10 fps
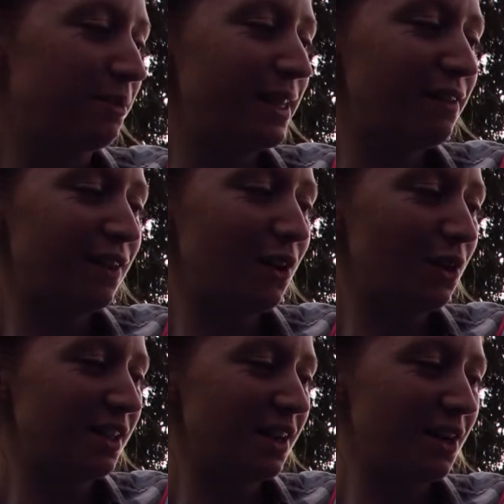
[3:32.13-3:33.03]
We've
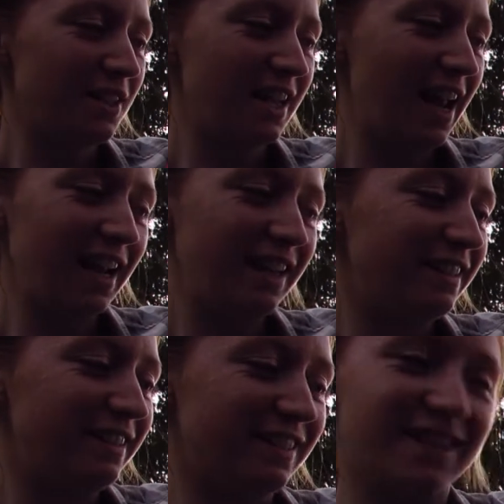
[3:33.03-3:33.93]
lost our
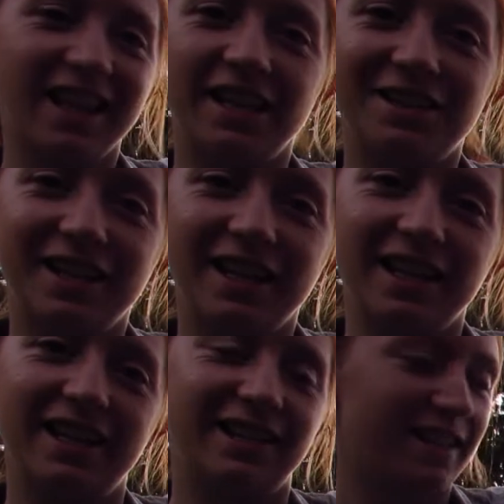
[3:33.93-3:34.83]
tails! They
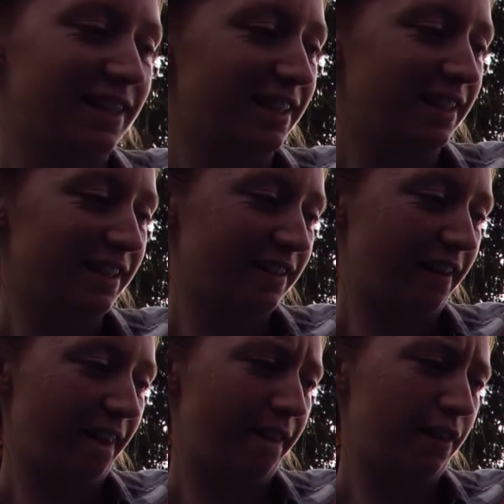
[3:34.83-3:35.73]
cheered.
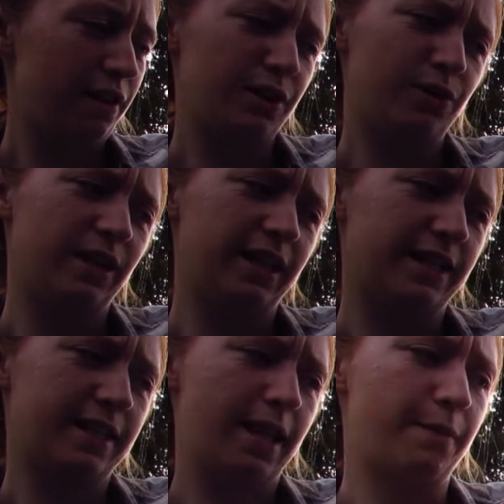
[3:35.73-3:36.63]
All
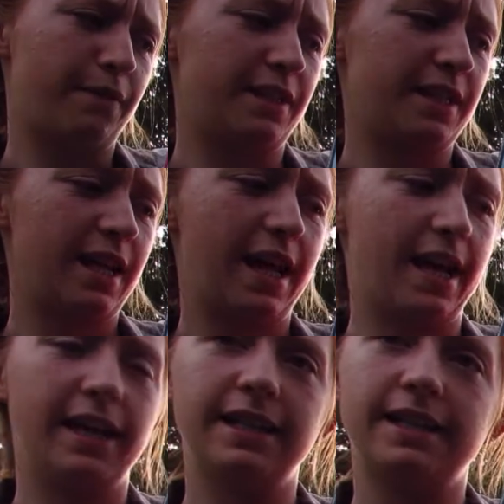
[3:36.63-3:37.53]
except for
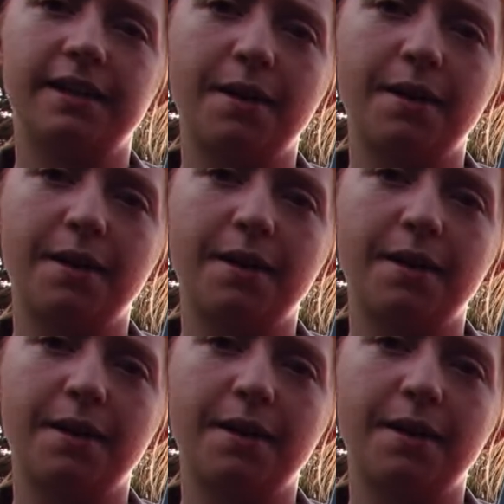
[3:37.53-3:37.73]
Tad.